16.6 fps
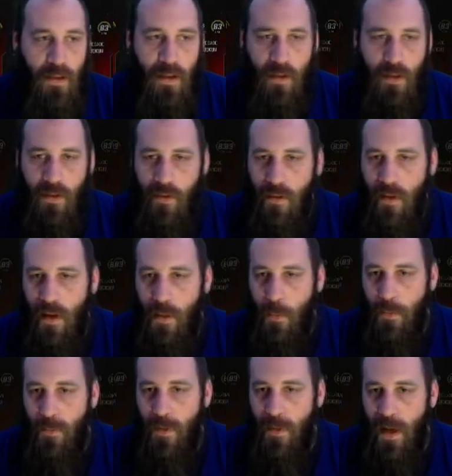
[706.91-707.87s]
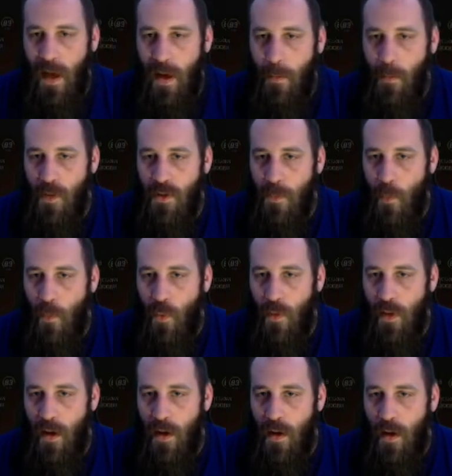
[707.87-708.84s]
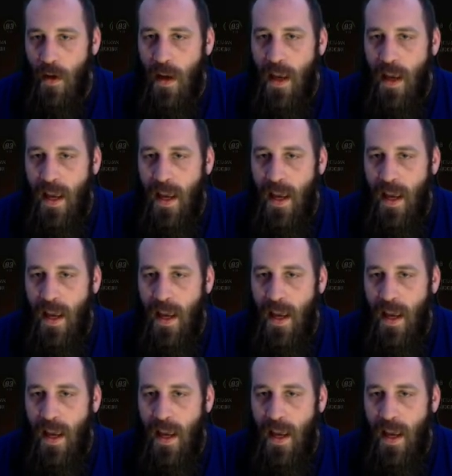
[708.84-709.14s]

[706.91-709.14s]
It doesn't look like we've got much more there.